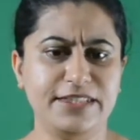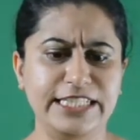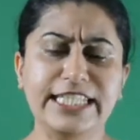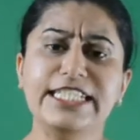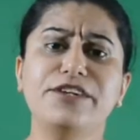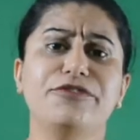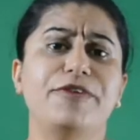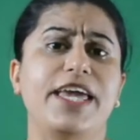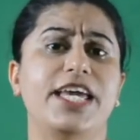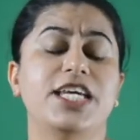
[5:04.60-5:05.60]
that in a
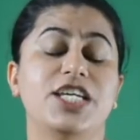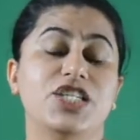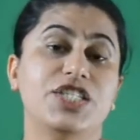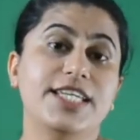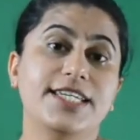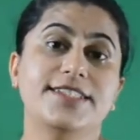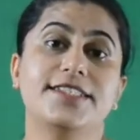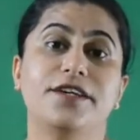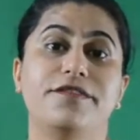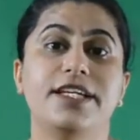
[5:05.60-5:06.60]
way she is
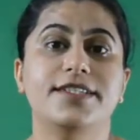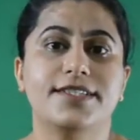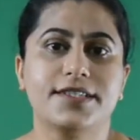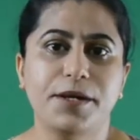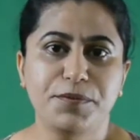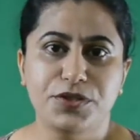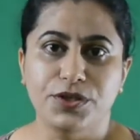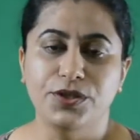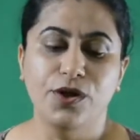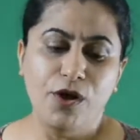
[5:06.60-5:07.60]
giving
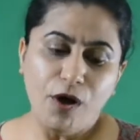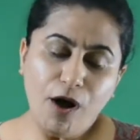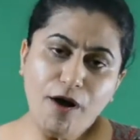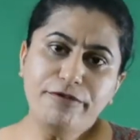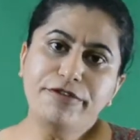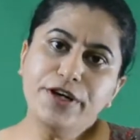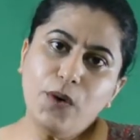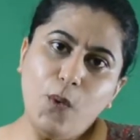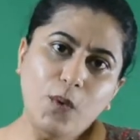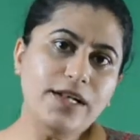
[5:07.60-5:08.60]
description of her
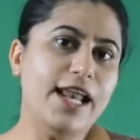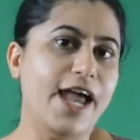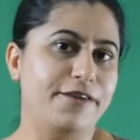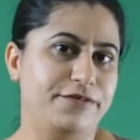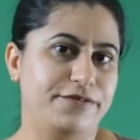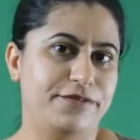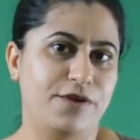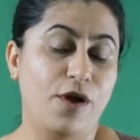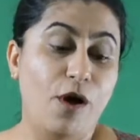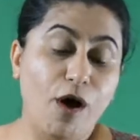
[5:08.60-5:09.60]
own life,
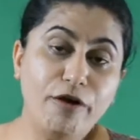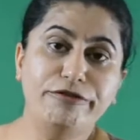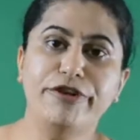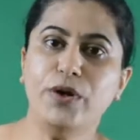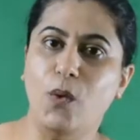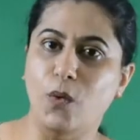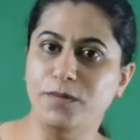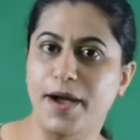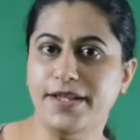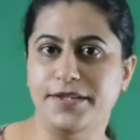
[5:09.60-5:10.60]
of her own
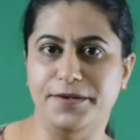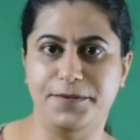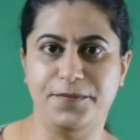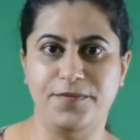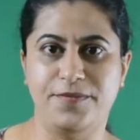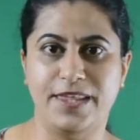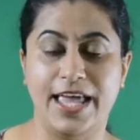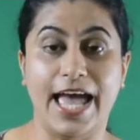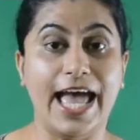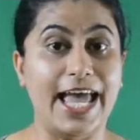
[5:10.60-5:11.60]
mother.
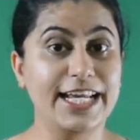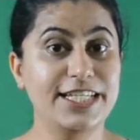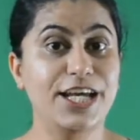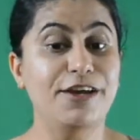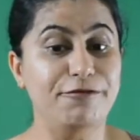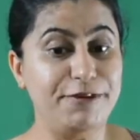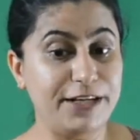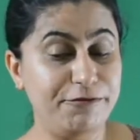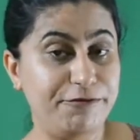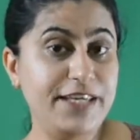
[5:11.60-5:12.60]
And
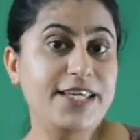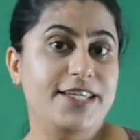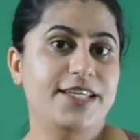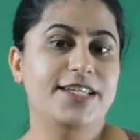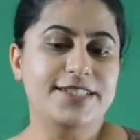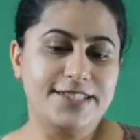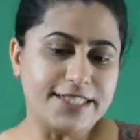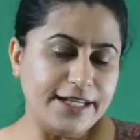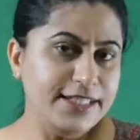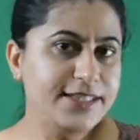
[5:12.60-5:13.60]
when we
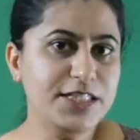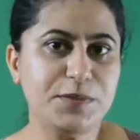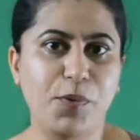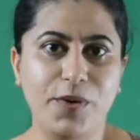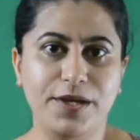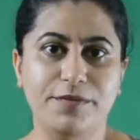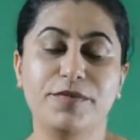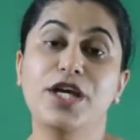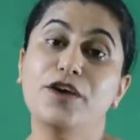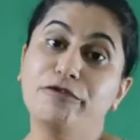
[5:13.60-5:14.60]
study this poem,
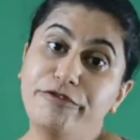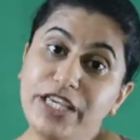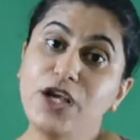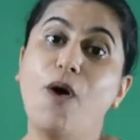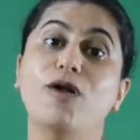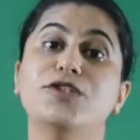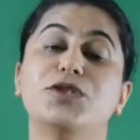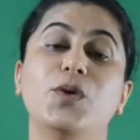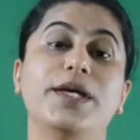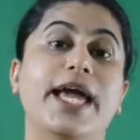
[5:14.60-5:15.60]
we
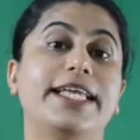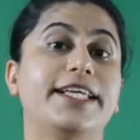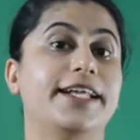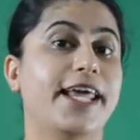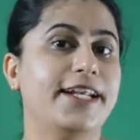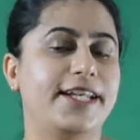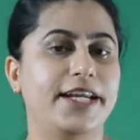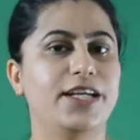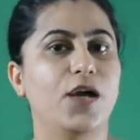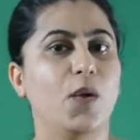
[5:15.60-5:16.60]
also get
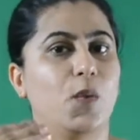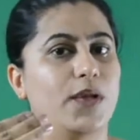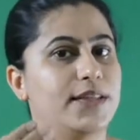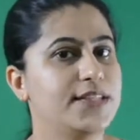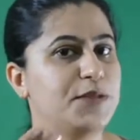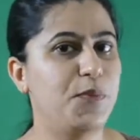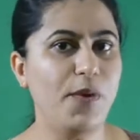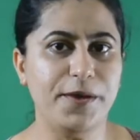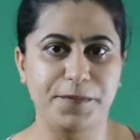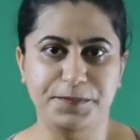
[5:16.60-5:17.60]
connected with this
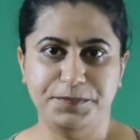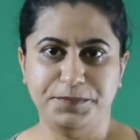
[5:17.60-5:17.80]
poem.